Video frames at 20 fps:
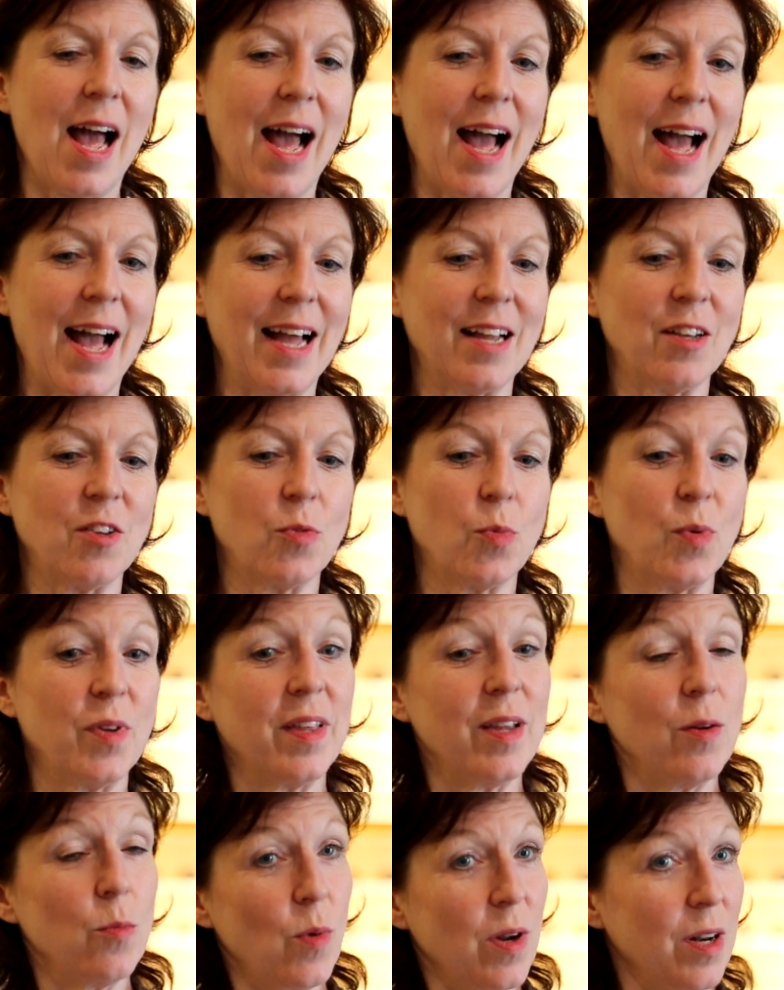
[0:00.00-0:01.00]
and
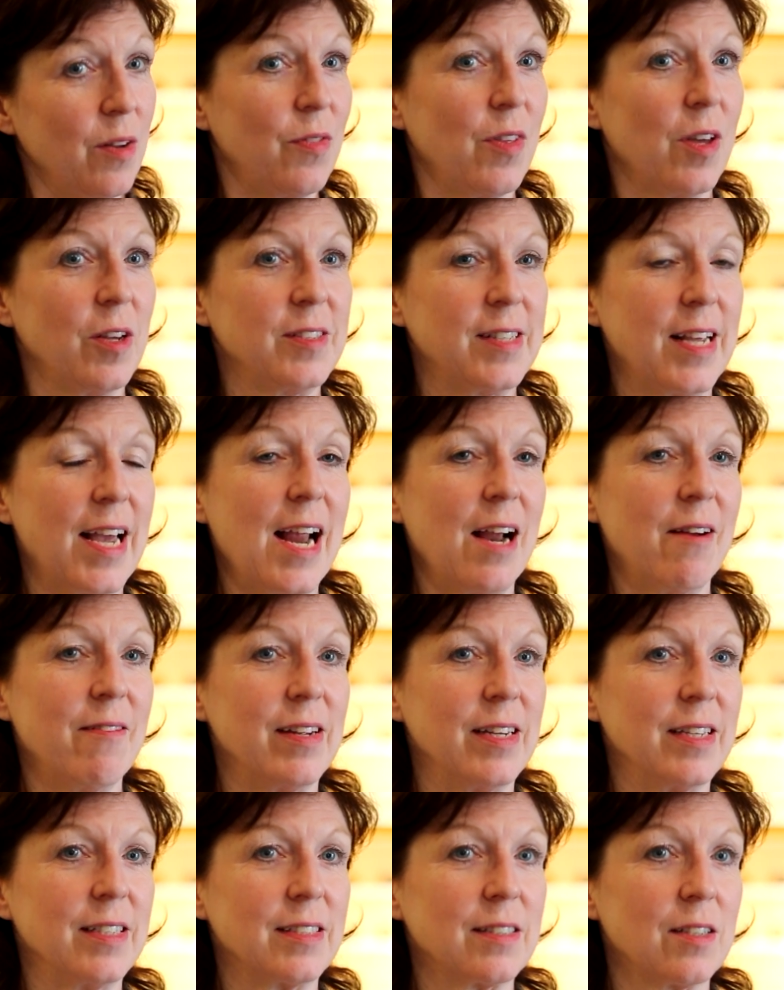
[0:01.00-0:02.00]
within one of those
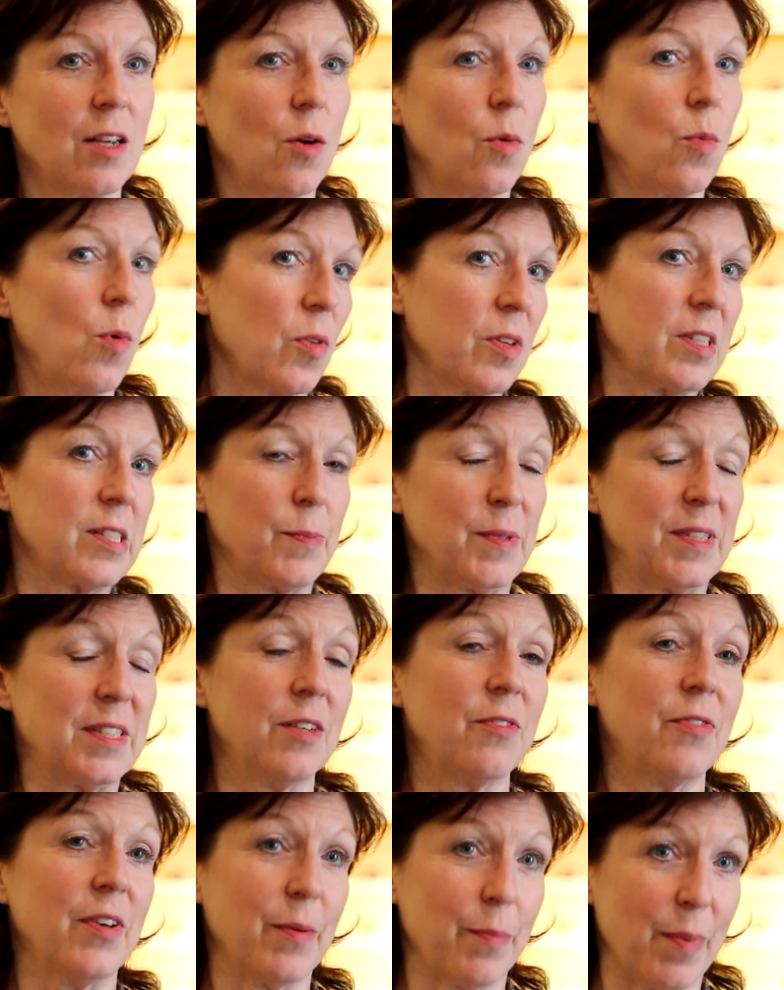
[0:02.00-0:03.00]
areas, what the
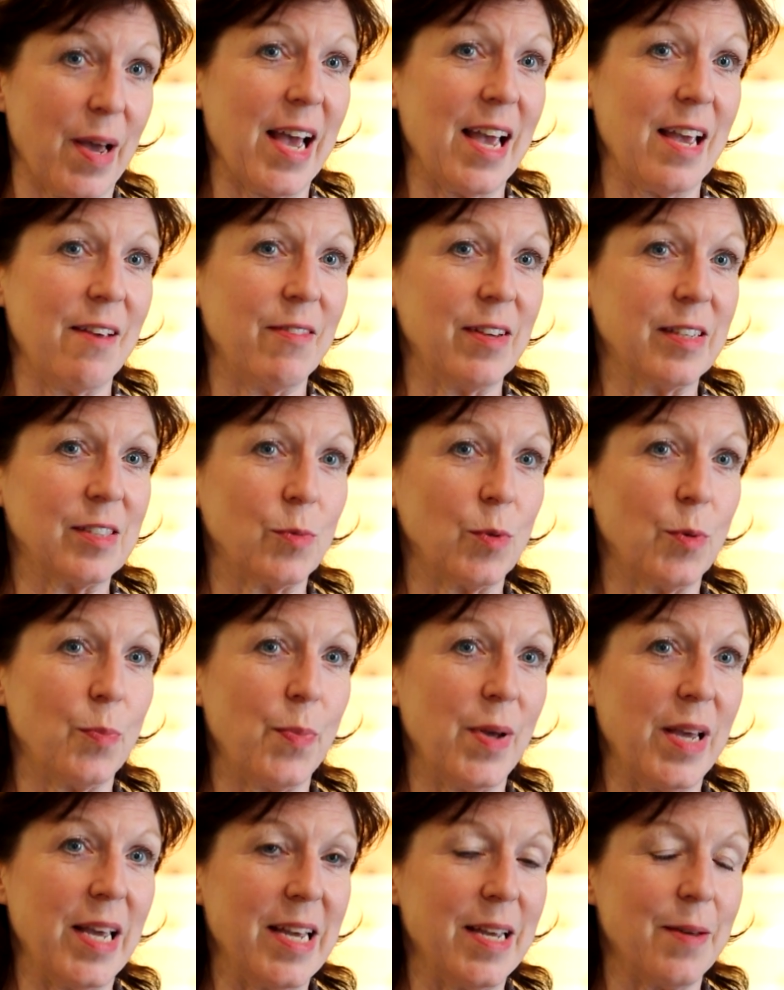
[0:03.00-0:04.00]
specific behaviours would
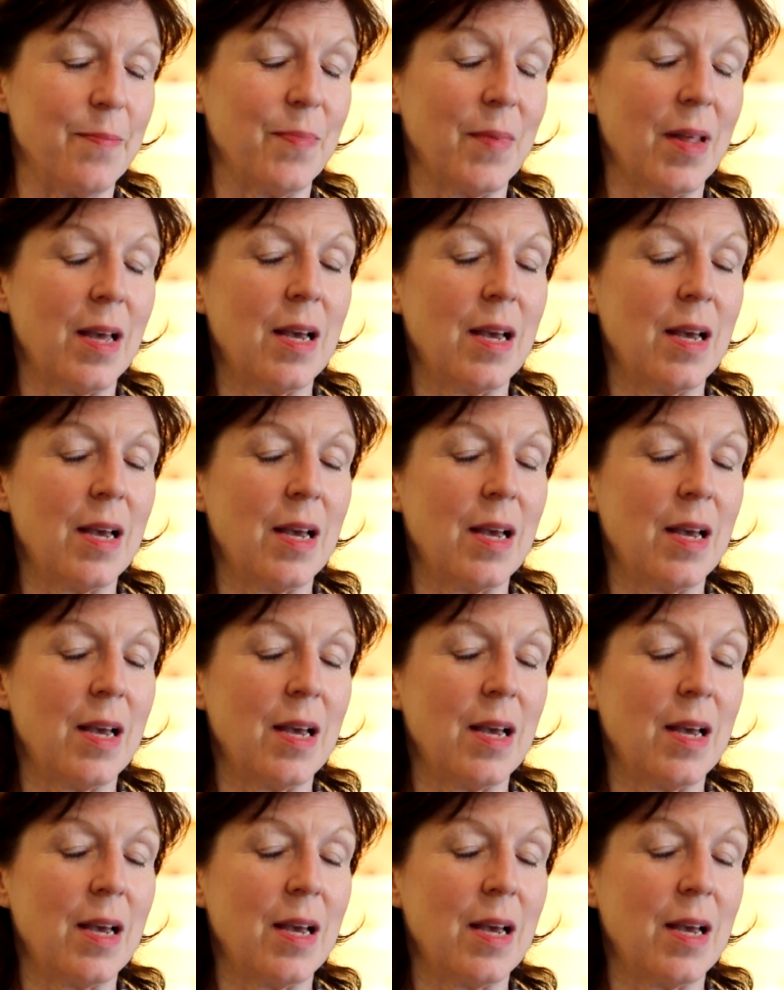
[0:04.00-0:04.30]
be.